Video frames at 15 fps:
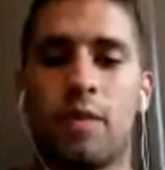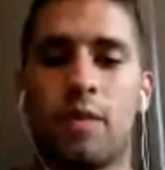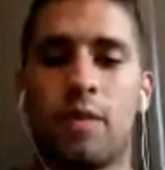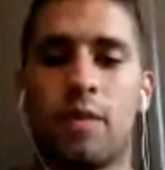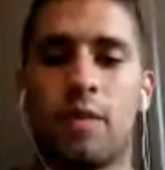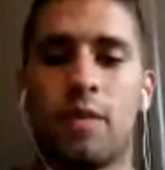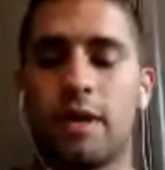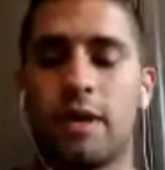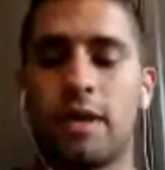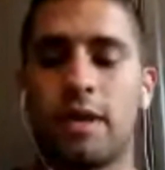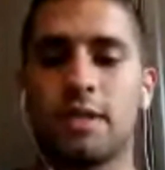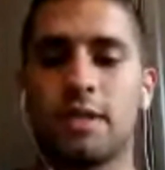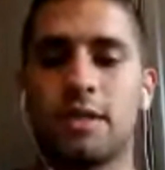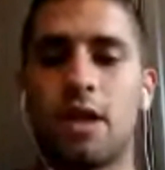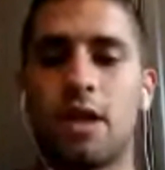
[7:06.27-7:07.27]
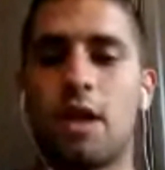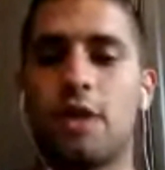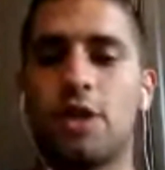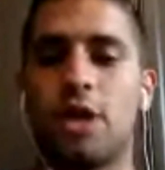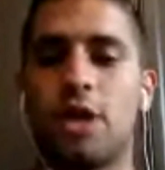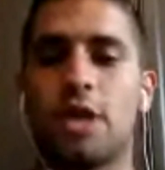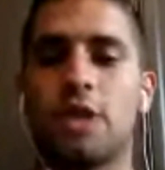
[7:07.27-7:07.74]
but it doesn't
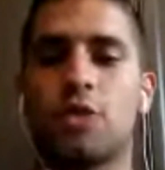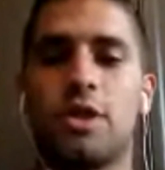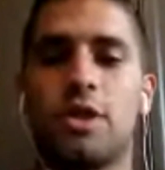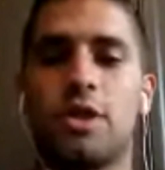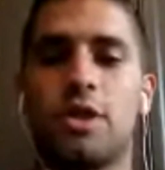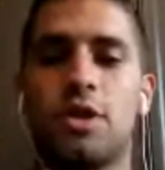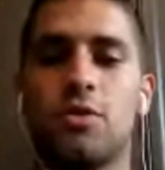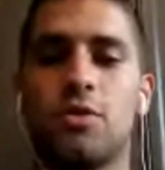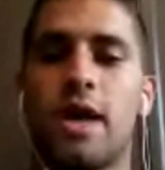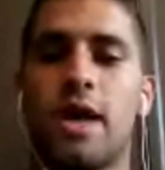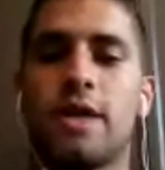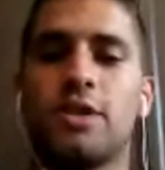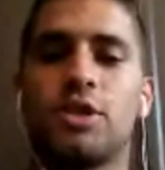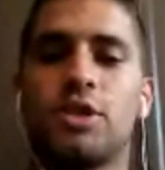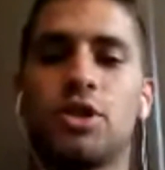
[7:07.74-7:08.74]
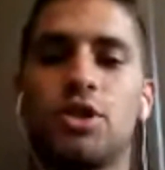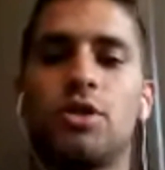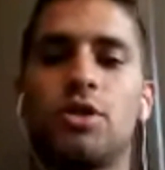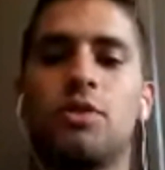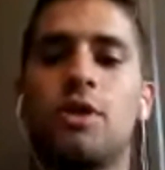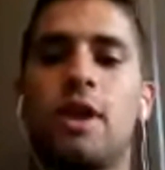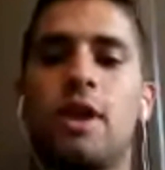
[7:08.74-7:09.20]
adjust with you as
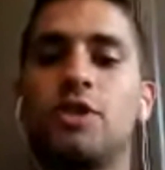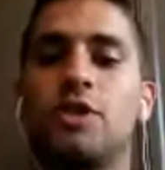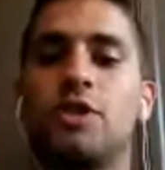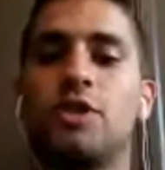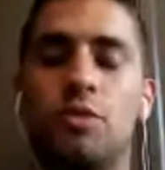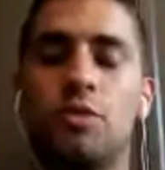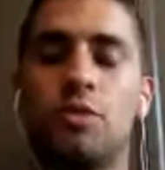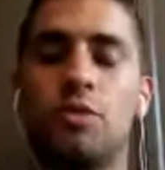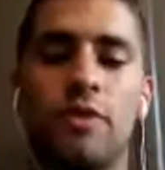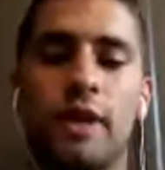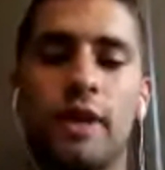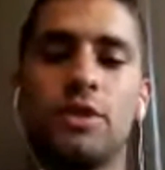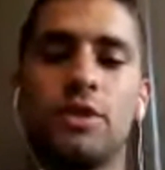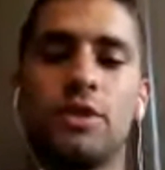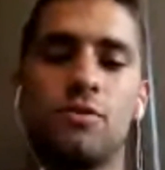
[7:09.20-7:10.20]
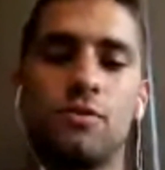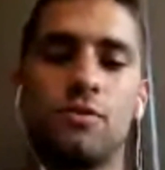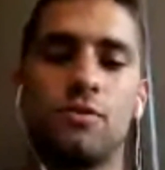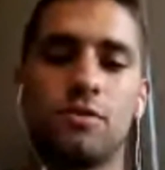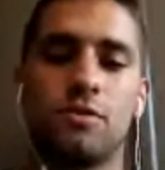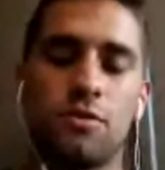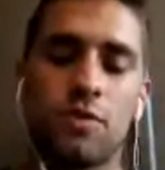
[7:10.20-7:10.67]
you're moving, as
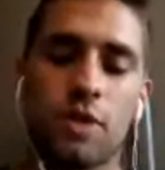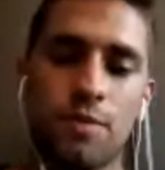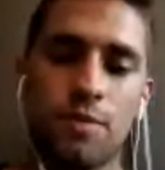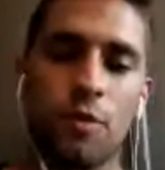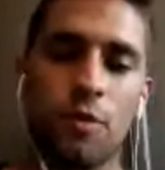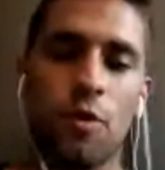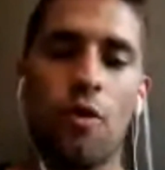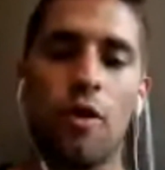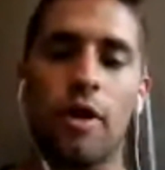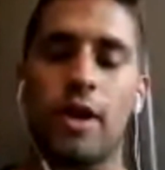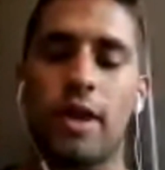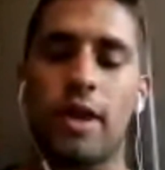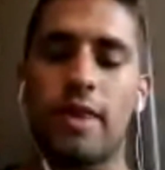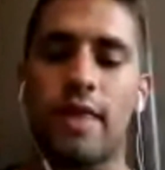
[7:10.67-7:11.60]
you keep going.